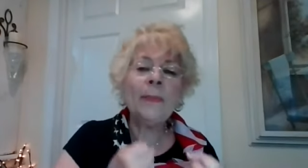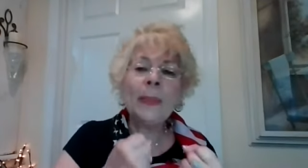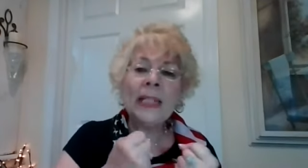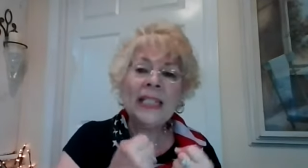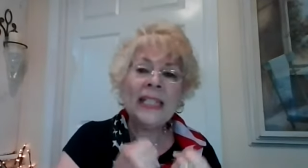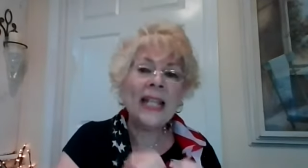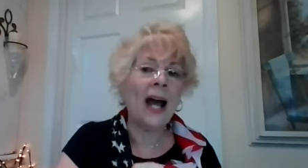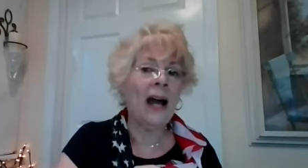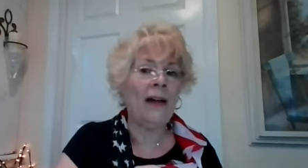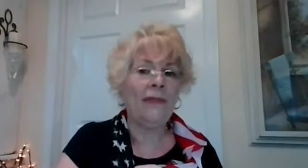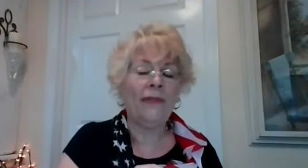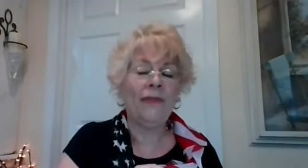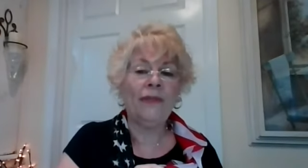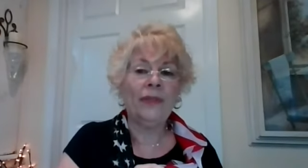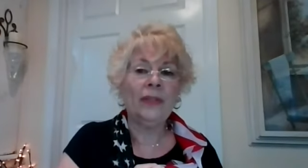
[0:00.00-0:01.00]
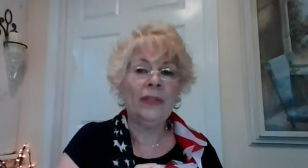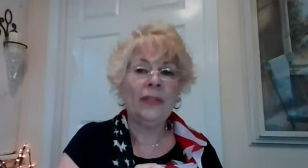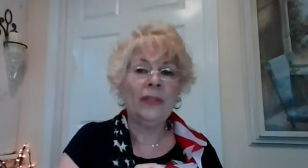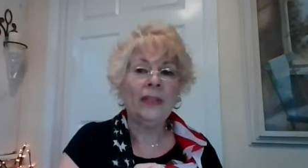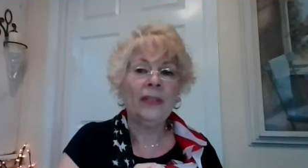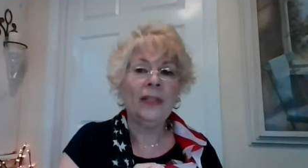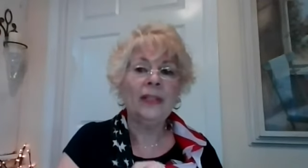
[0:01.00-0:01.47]
them enough
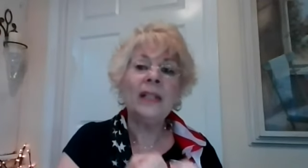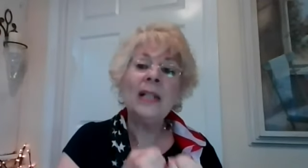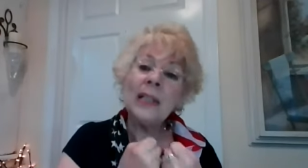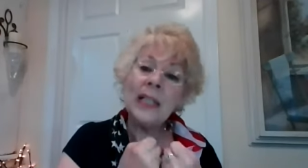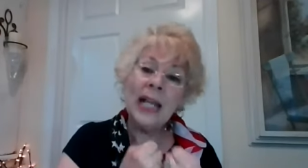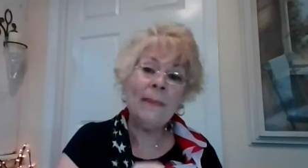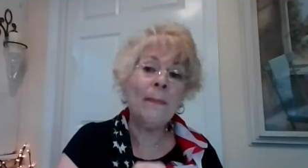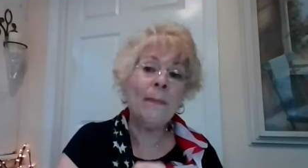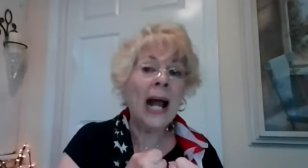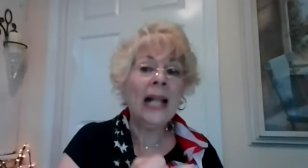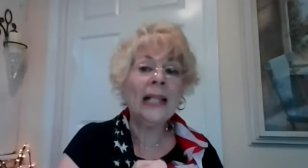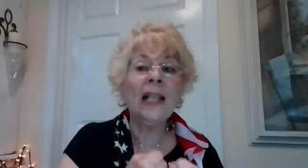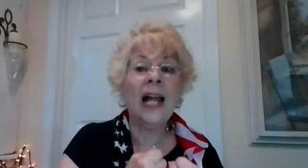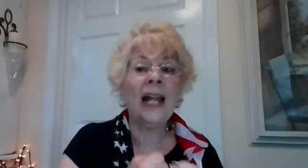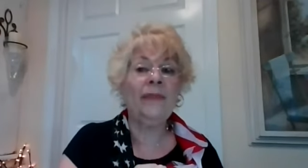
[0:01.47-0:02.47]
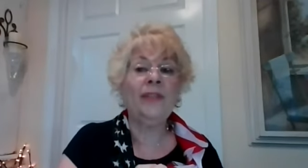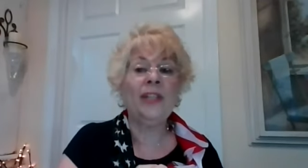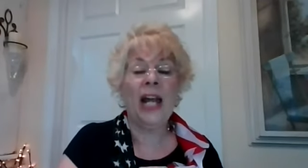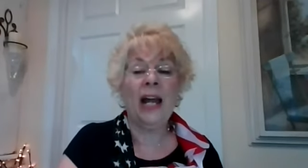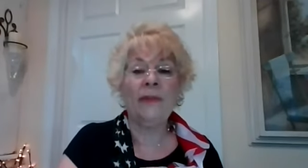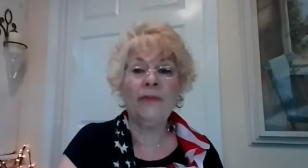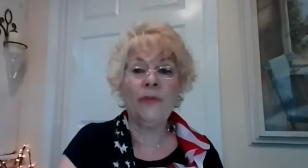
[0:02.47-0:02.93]
to lay my life
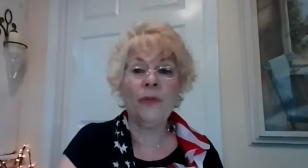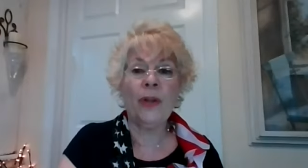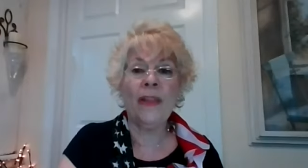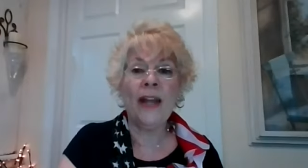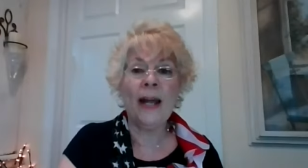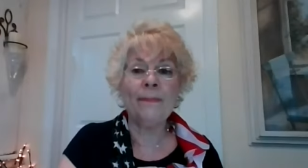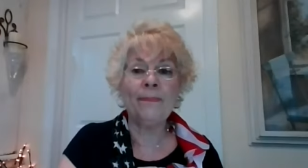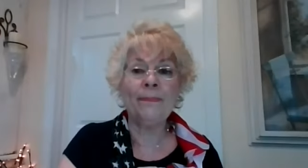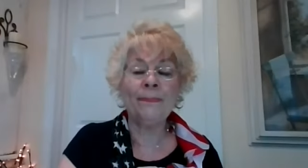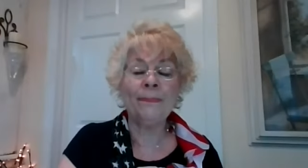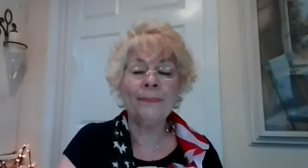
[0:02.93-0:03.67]
down for them?